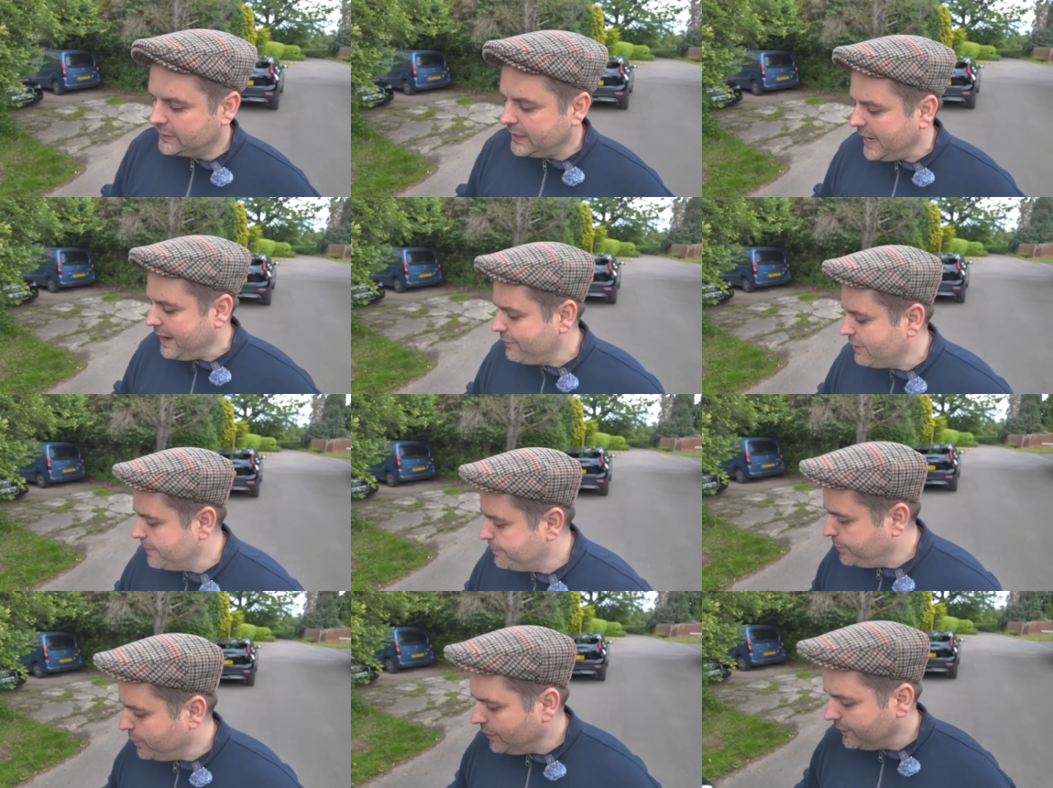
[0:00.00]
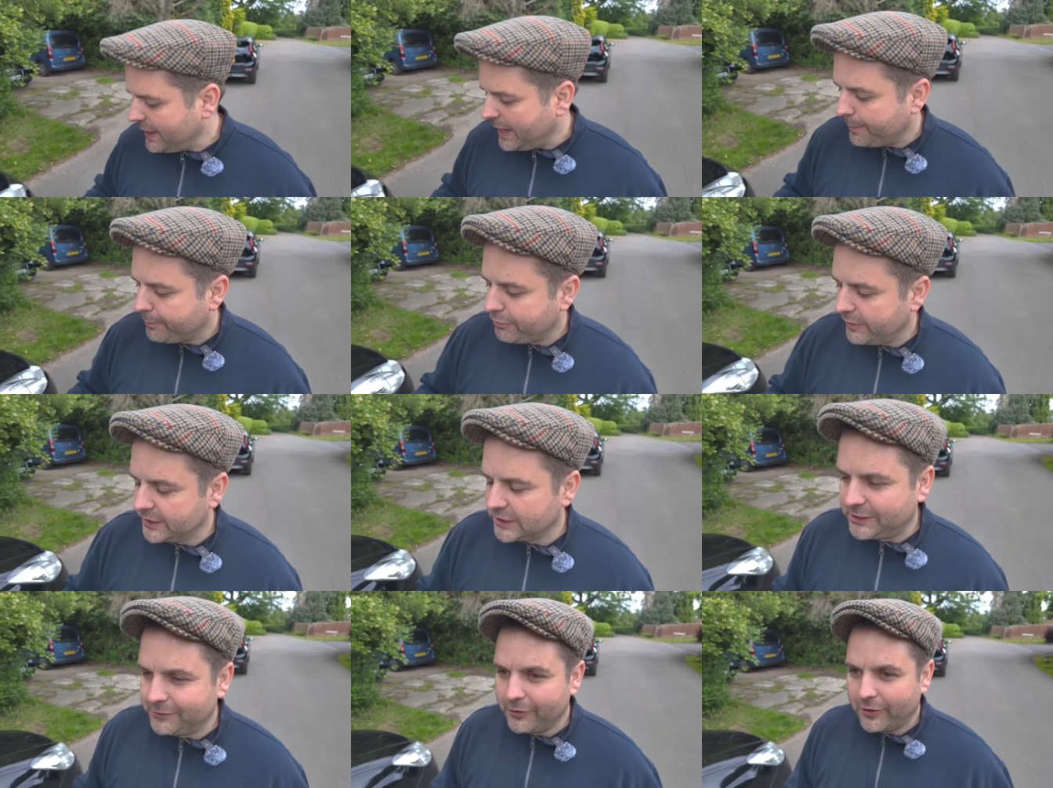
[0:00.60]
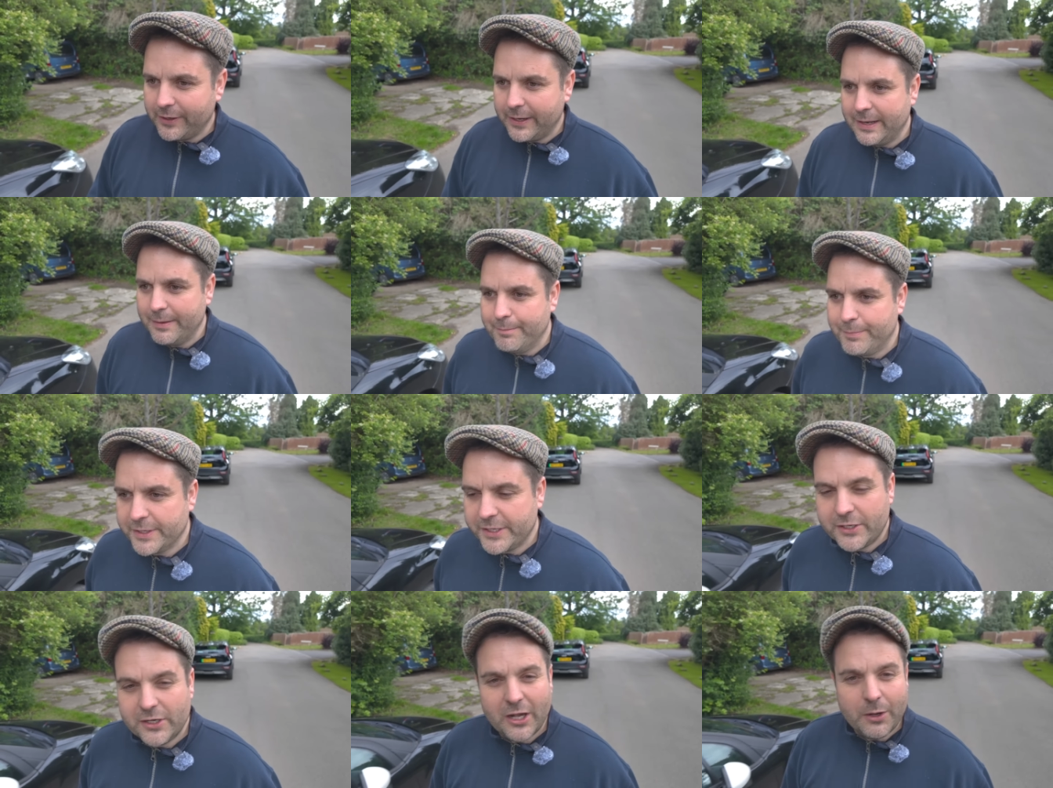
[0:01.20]
Dare I put that pressure on him?
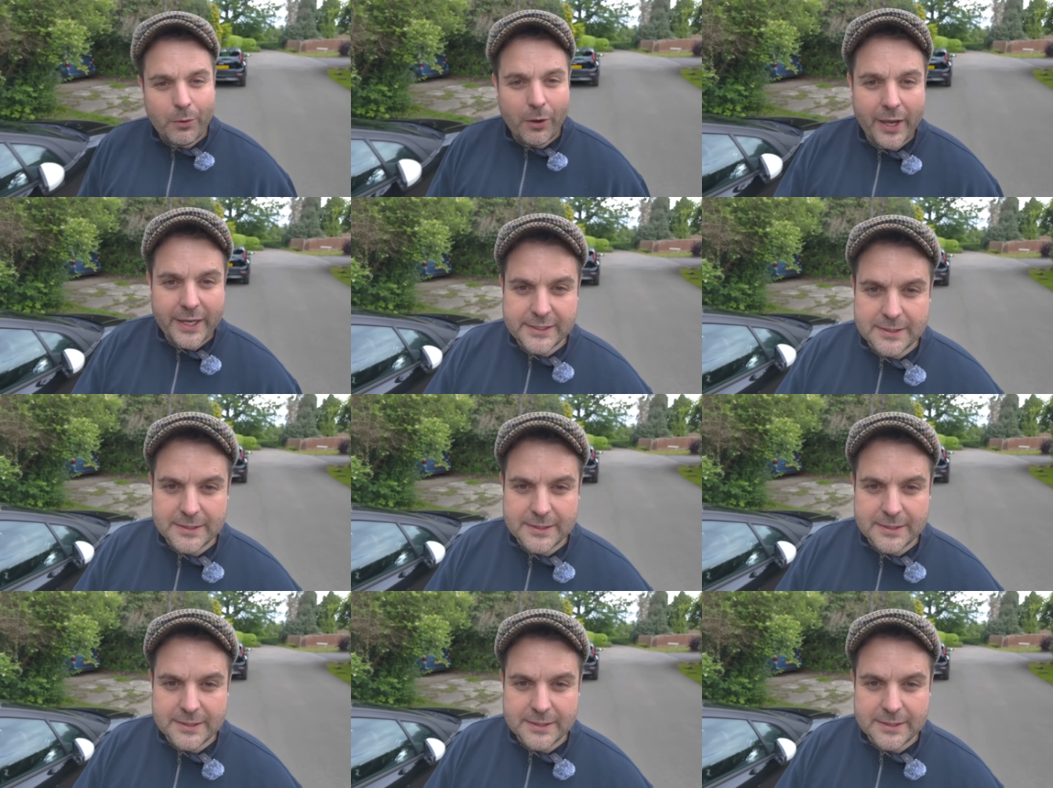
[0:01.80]
But you know what?